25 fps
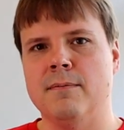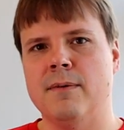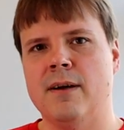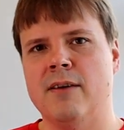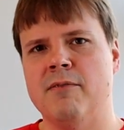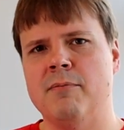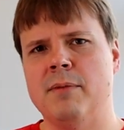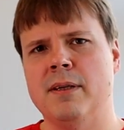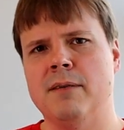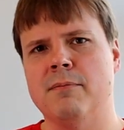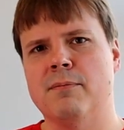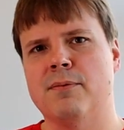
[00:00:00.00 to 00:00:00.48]

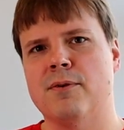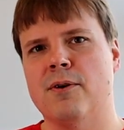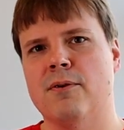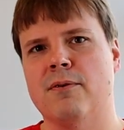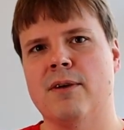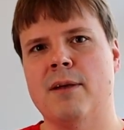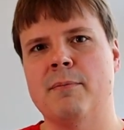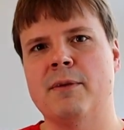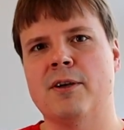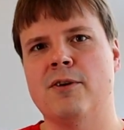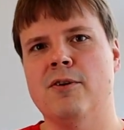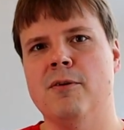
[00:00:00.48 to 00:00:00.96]
I've been
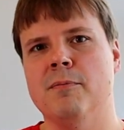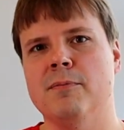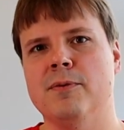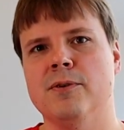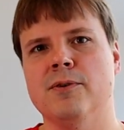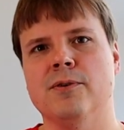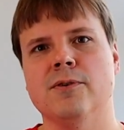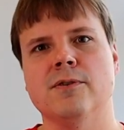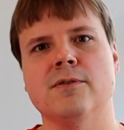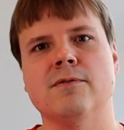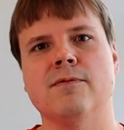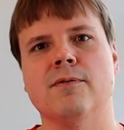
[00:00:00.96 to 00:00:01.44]
programming
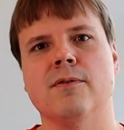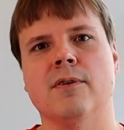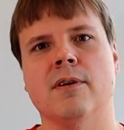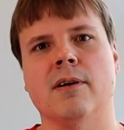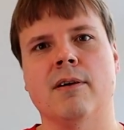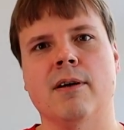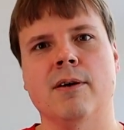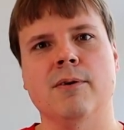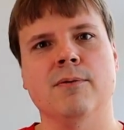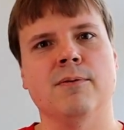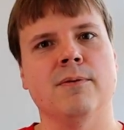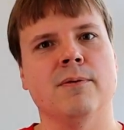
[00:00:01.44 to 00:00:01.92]
computers
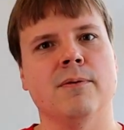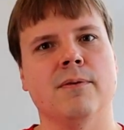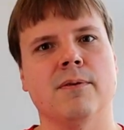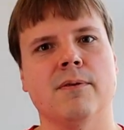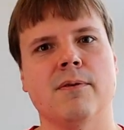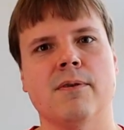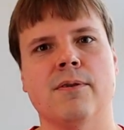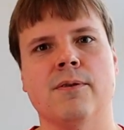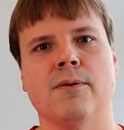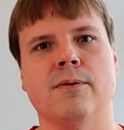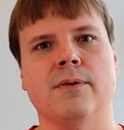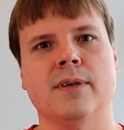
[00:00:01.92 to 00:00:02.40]
for around
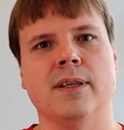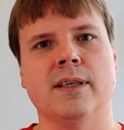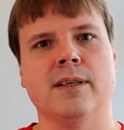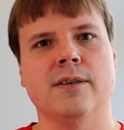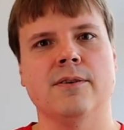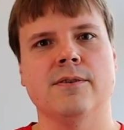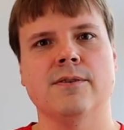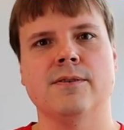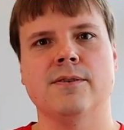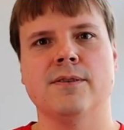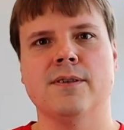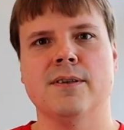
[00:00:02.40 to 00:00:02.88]
30
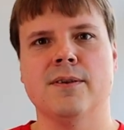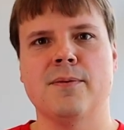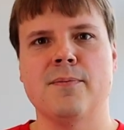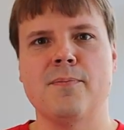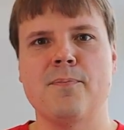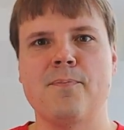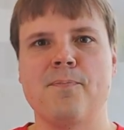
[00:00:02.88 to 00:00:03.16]
years.